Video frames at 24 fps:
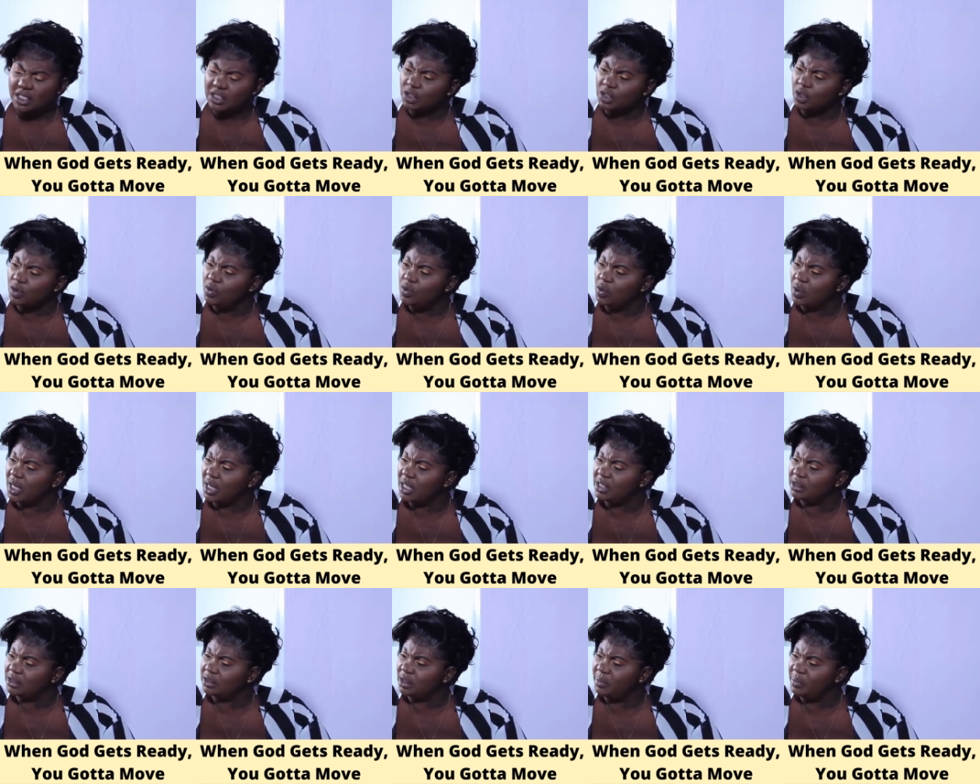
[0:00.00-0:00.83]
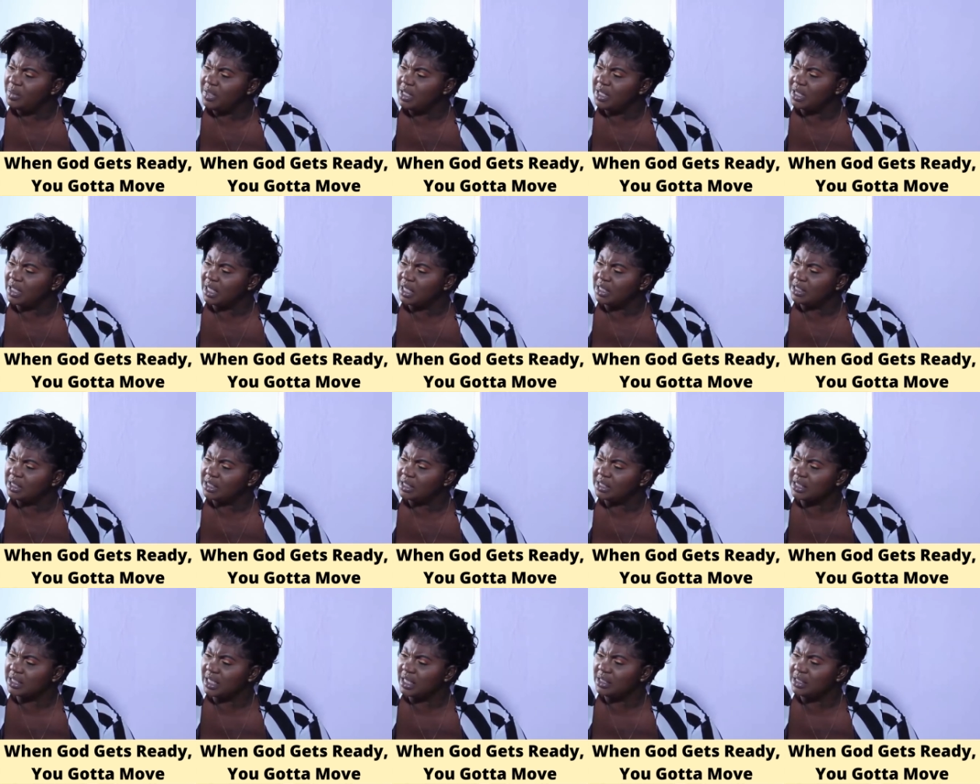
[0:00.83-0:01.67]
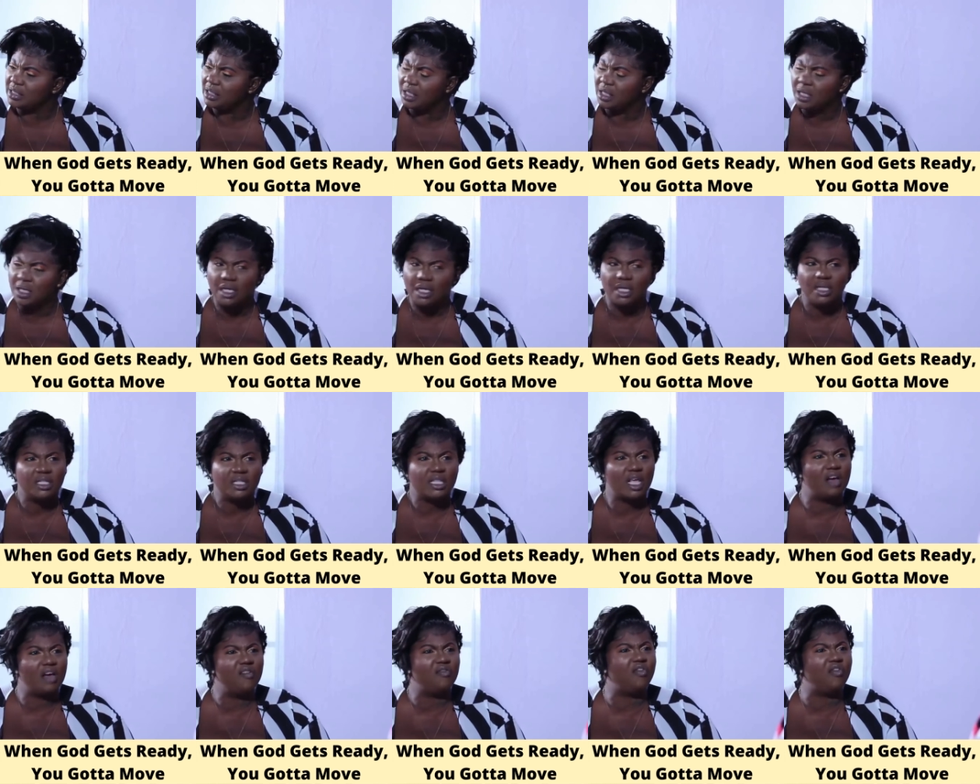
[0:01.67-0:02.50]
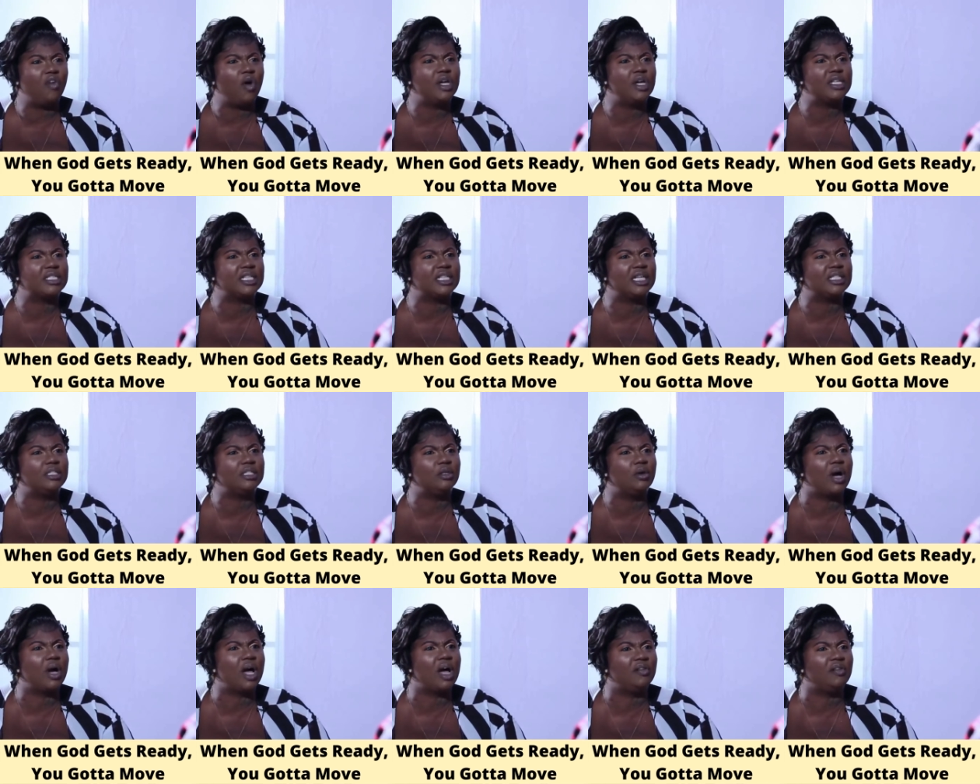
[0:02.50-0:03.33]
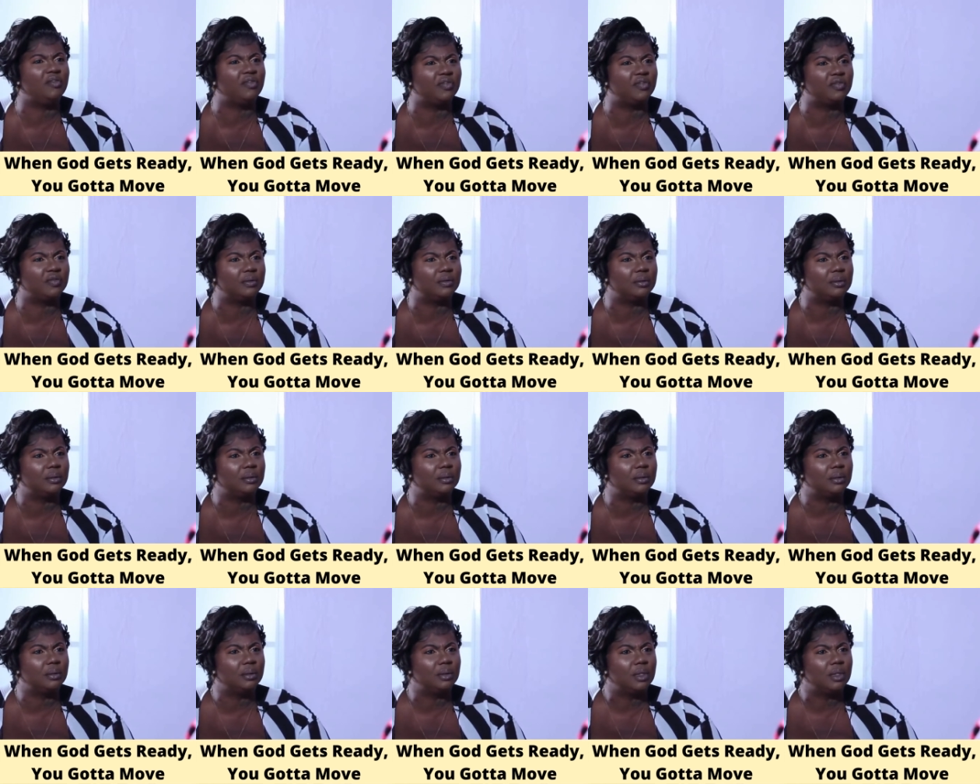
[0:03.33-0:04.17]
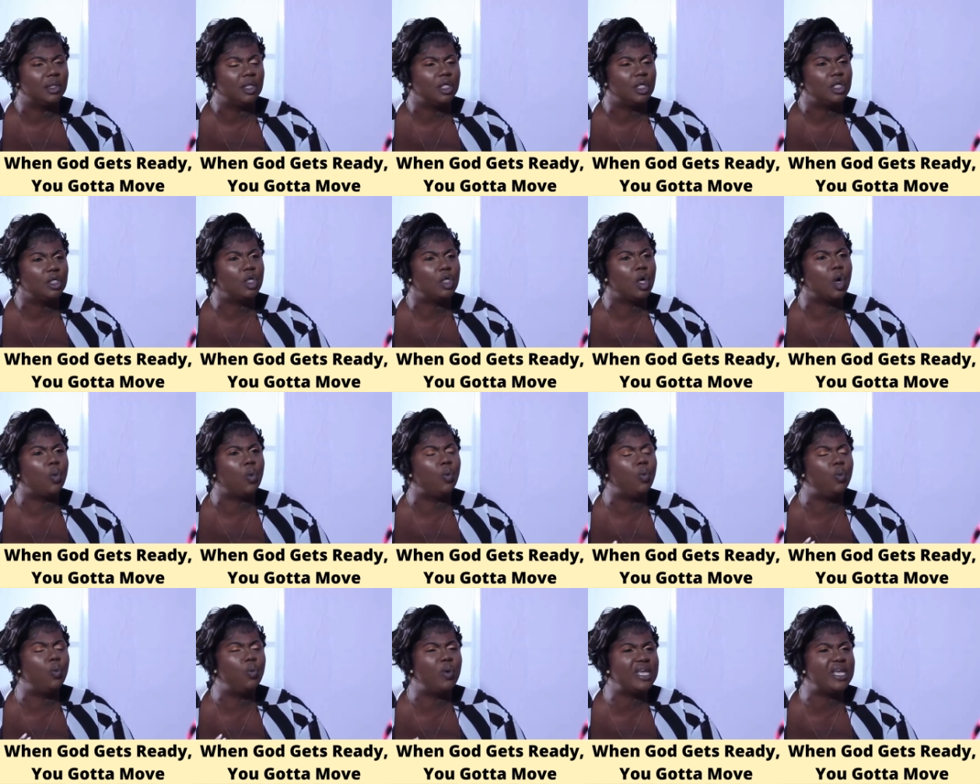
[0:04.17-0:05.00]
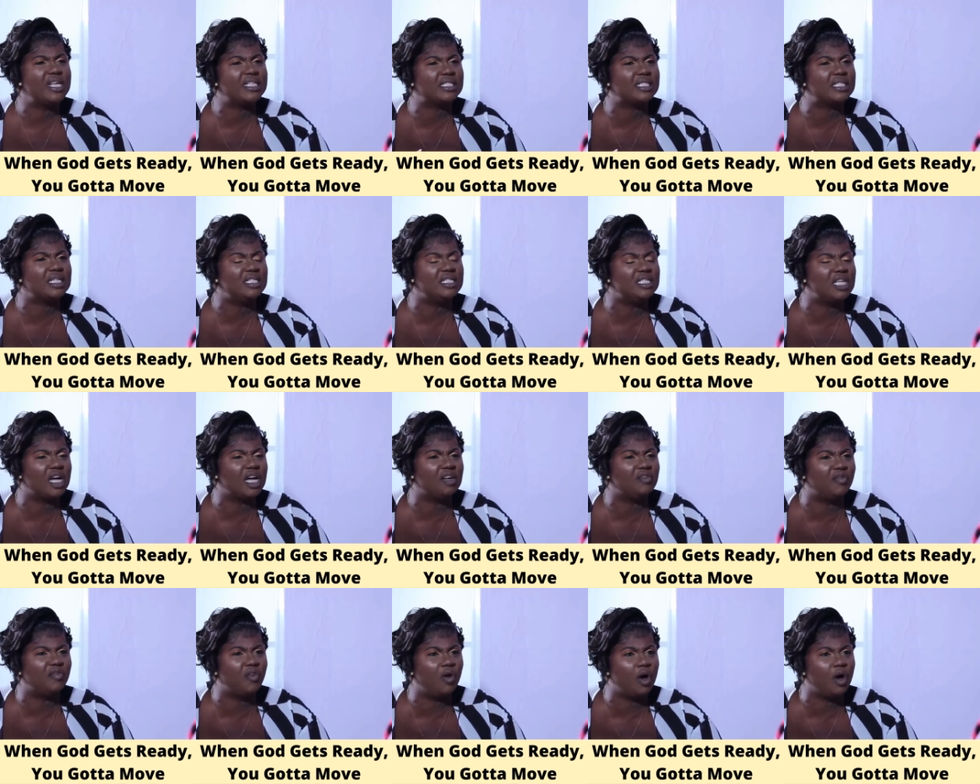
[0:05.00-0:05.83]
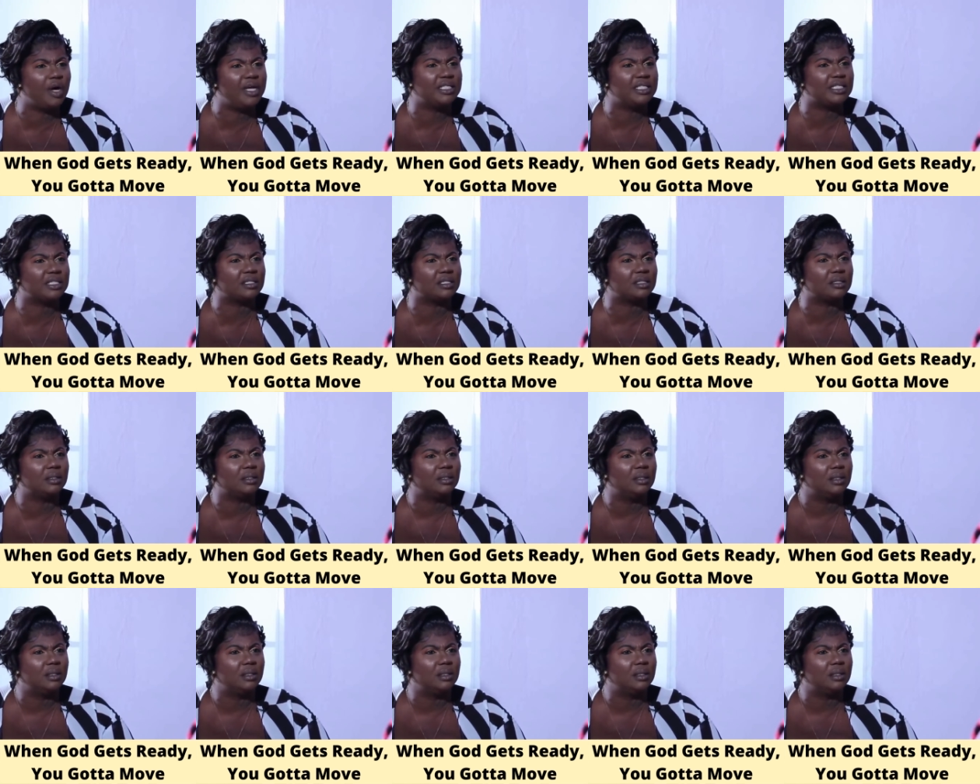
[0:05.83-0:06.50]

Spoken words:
And she looked at Tamika and she said, that voice that you have, you're wasting that voice.